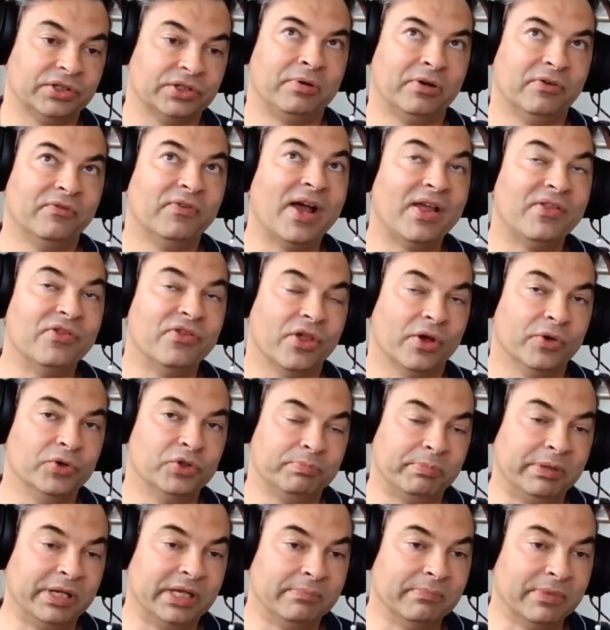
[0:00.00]
prevent those
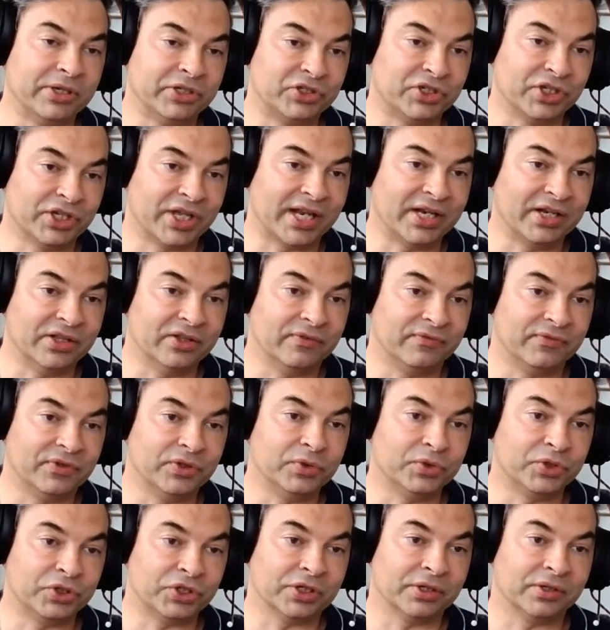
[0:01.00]
being missed again in the
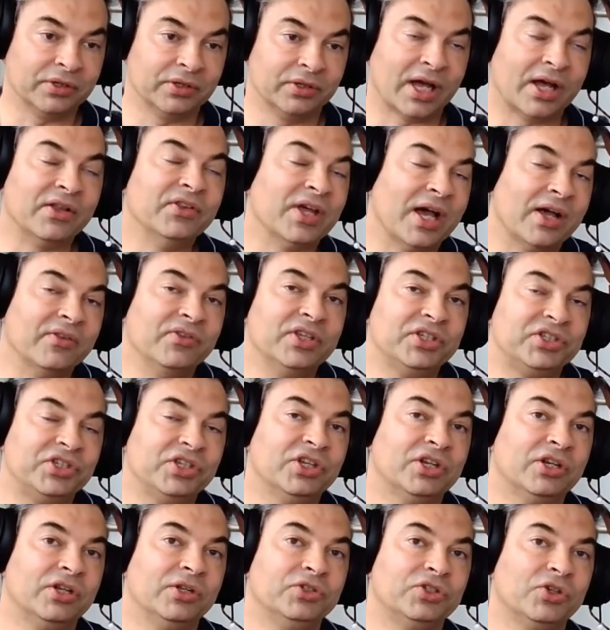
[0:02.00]
future? And this
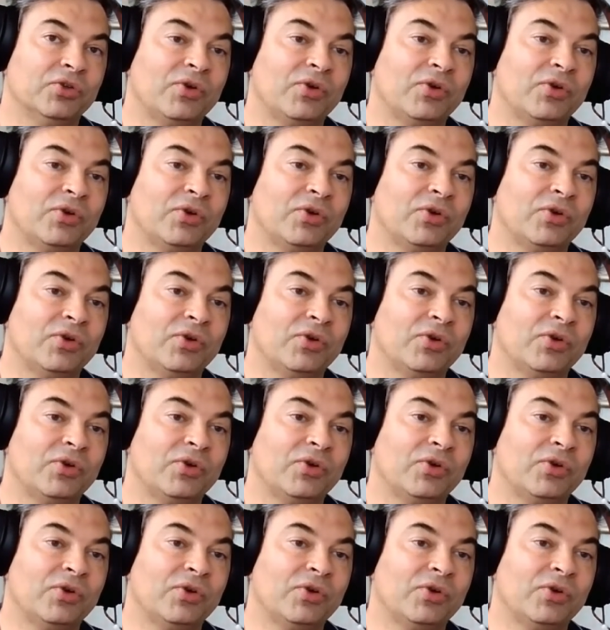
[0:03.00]
includes